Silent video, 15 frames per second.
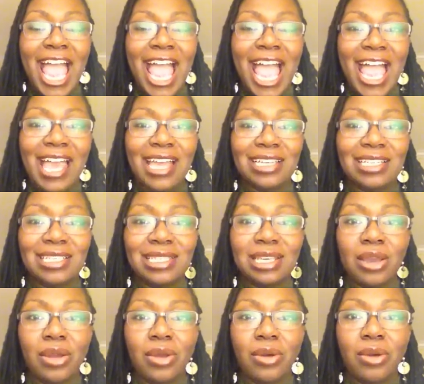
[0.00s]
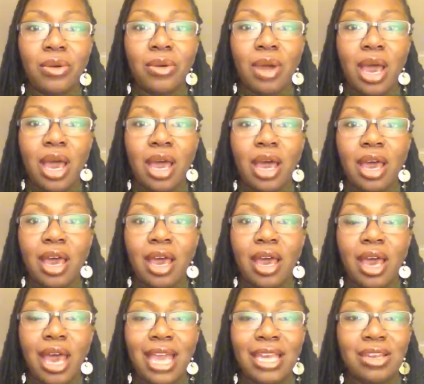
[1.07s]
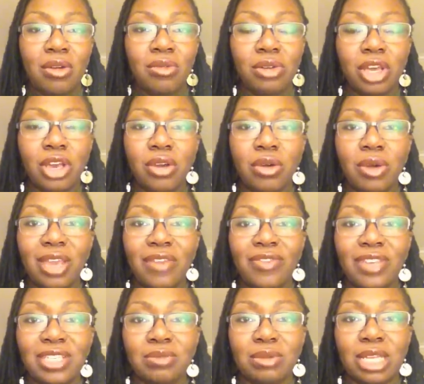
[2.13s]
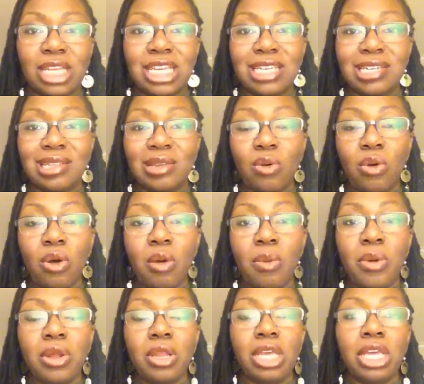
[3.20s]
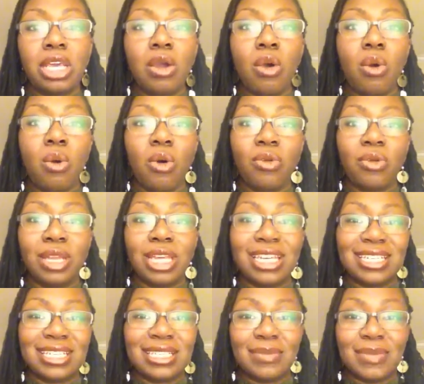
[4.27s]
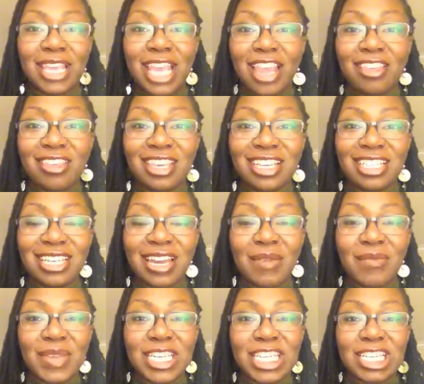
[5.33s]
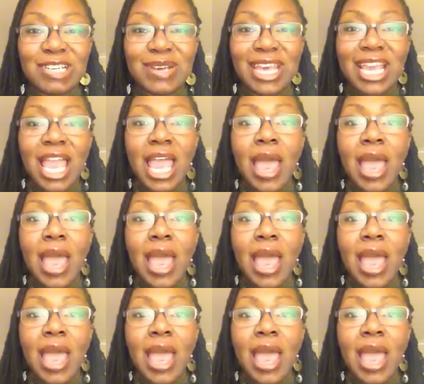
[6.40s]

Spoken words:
And so I don't know if it's related to the oil pulling or related to some of the other things that I've been doing,